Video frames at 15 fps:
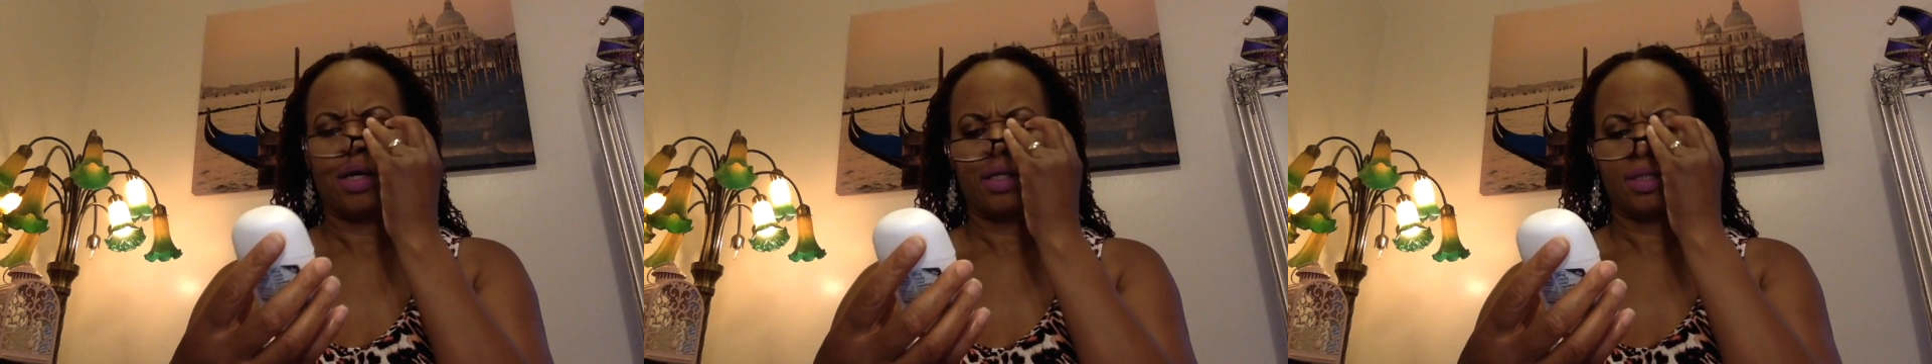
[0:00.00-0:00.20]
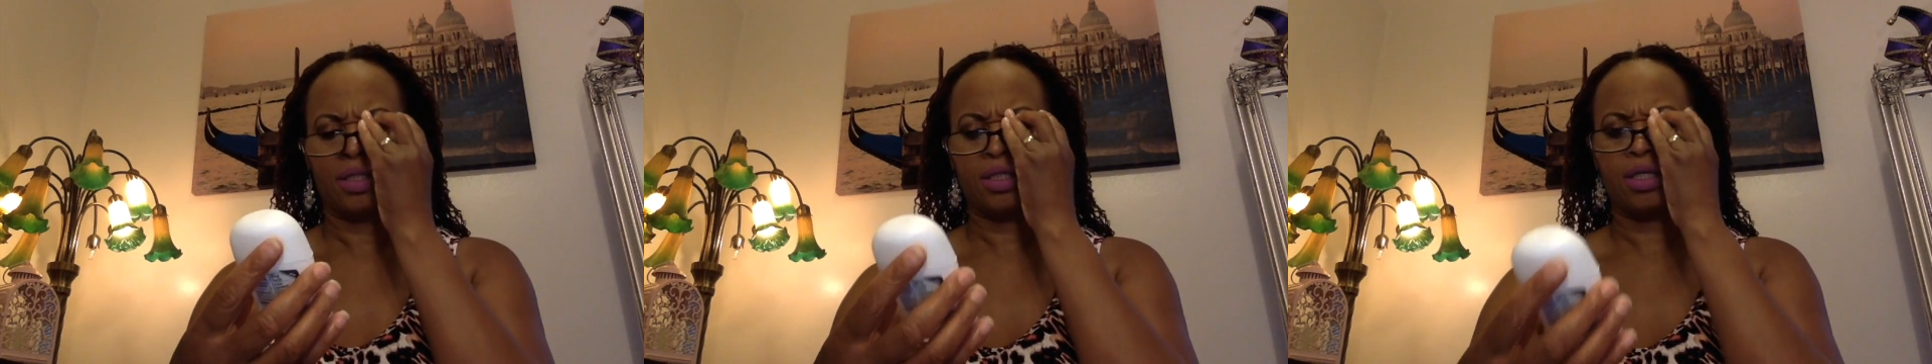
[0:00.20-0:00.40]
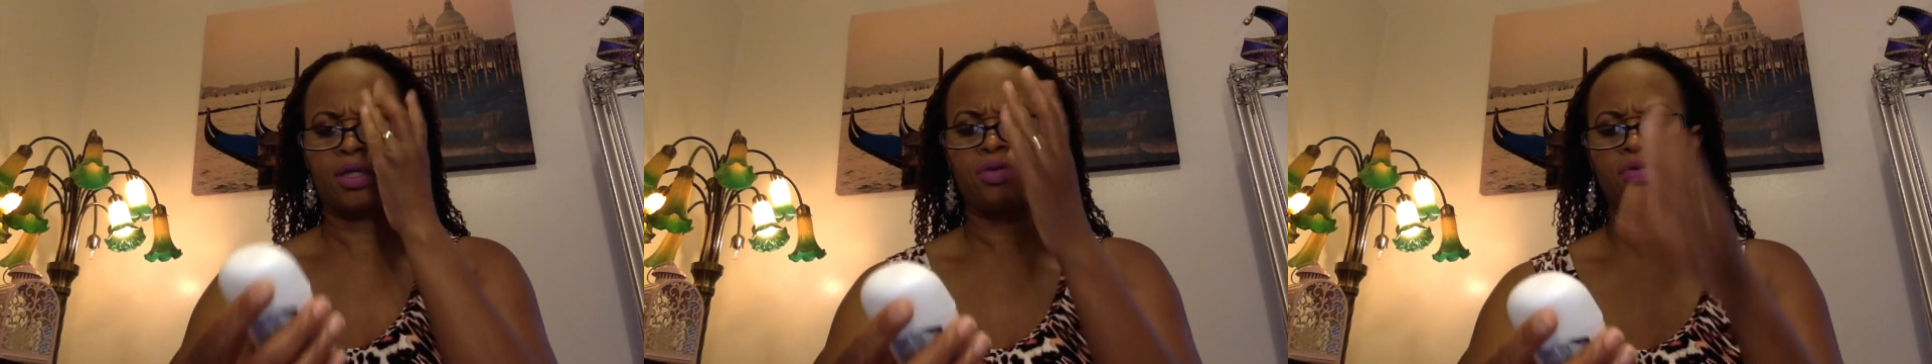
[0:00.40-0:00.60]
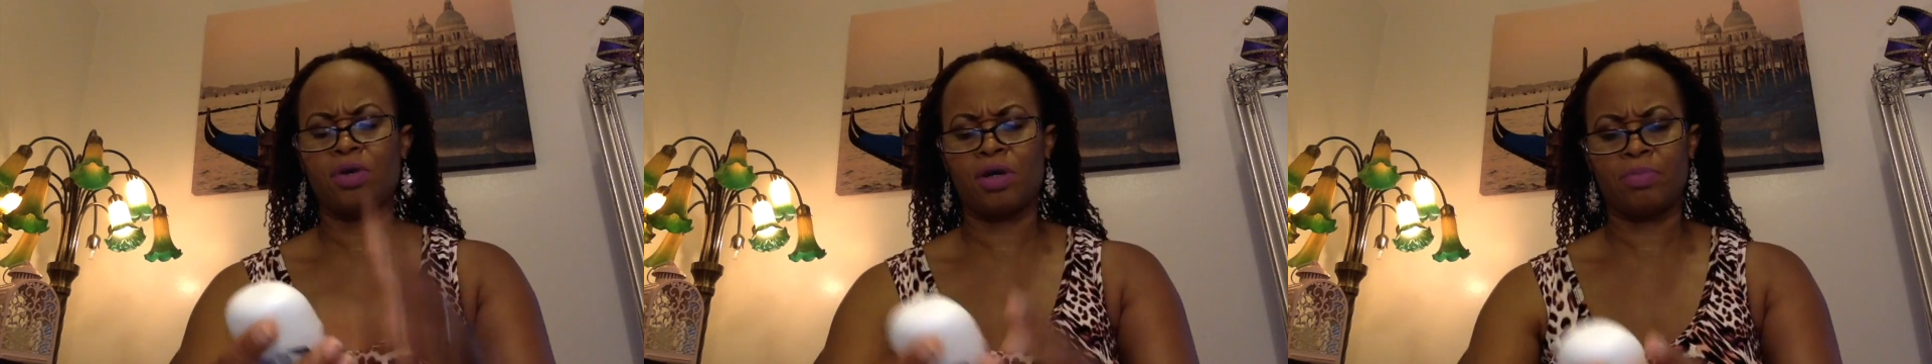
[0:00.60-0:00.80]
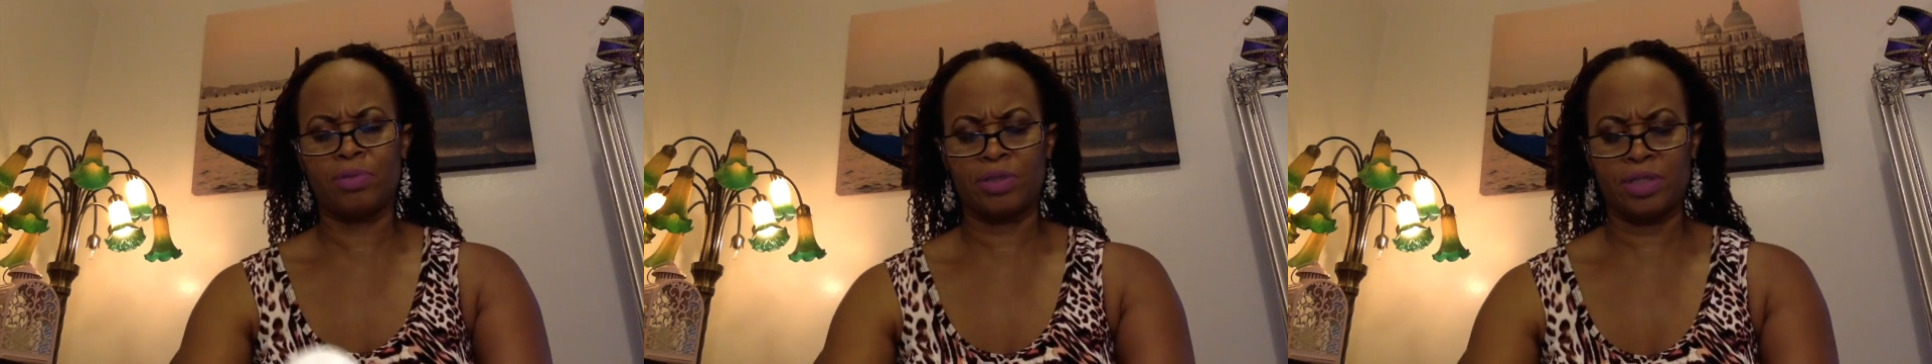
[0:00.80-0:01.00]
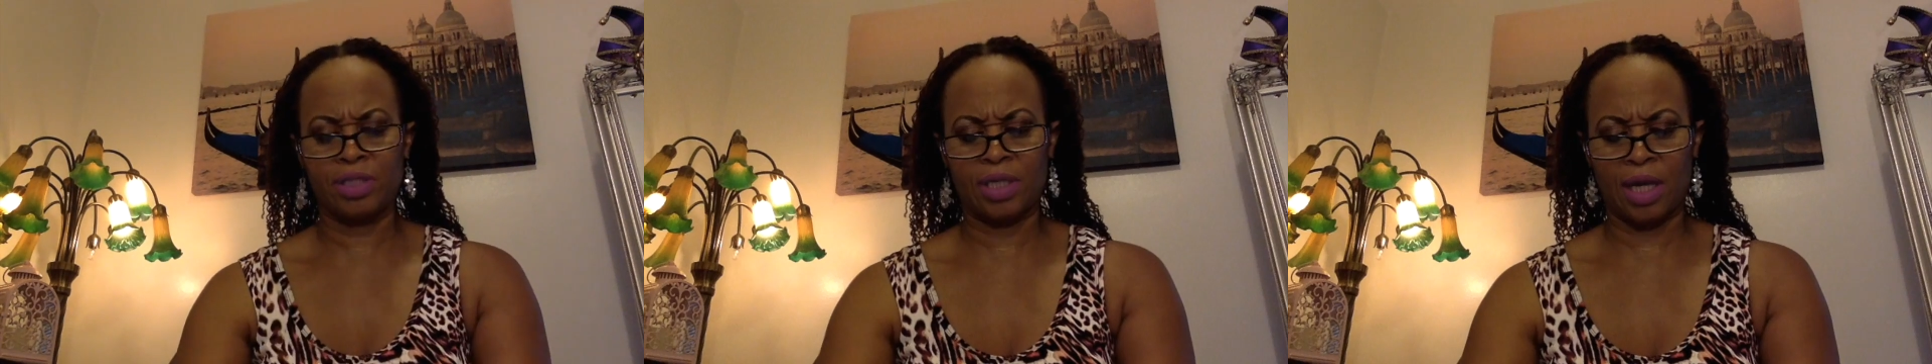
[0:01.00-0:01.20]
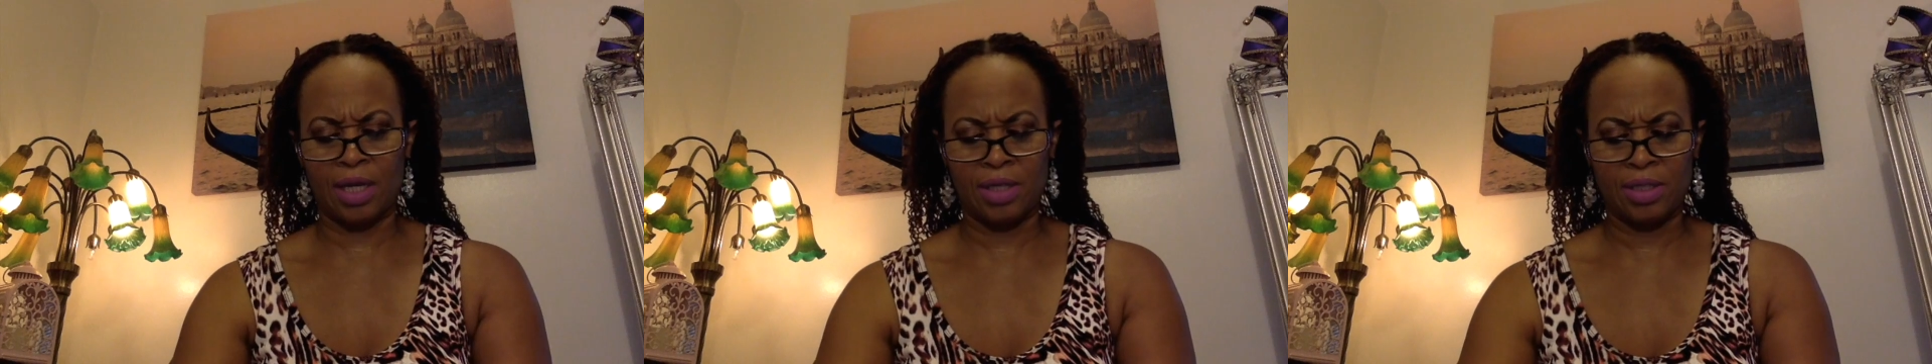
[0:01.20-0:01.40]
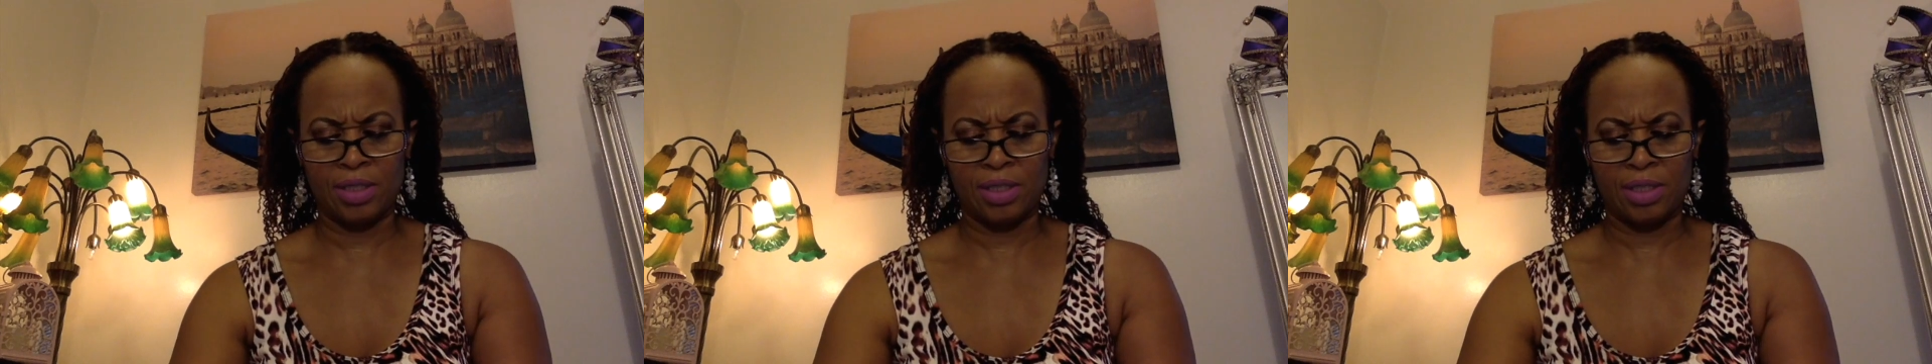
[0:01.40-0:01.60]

It's a cucumber scent.